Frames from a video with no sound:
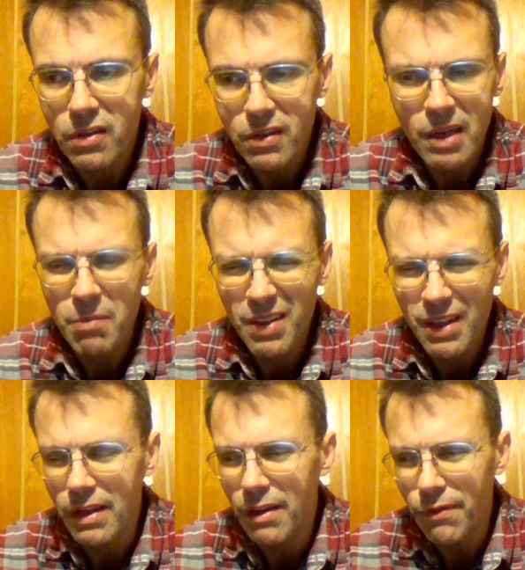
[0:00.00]
same
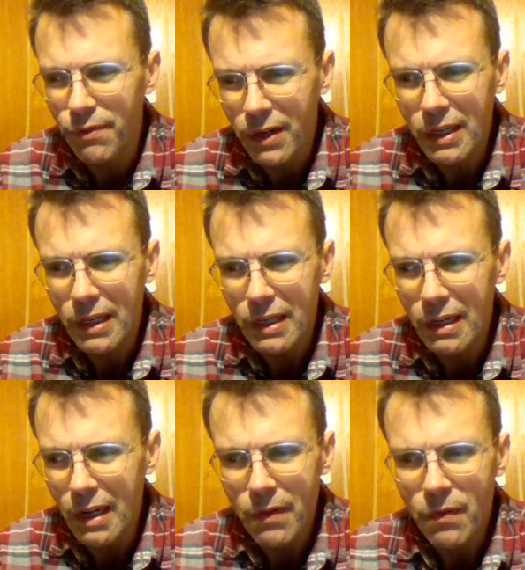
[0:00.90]
like a
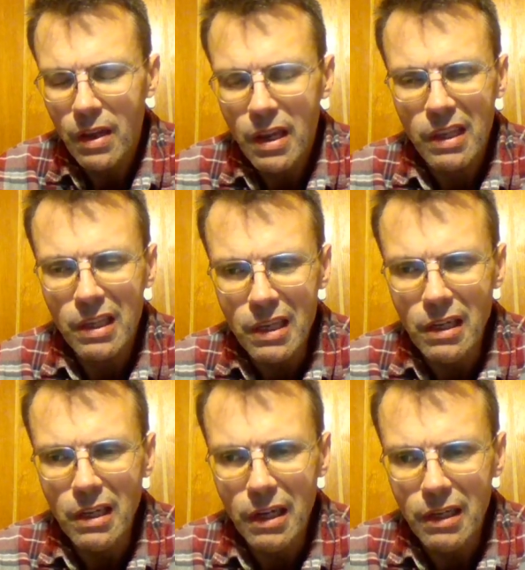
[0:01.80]
fucking
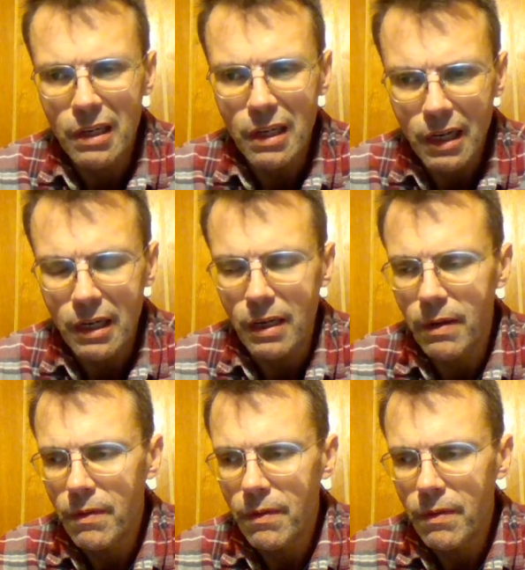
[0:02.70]
JLA,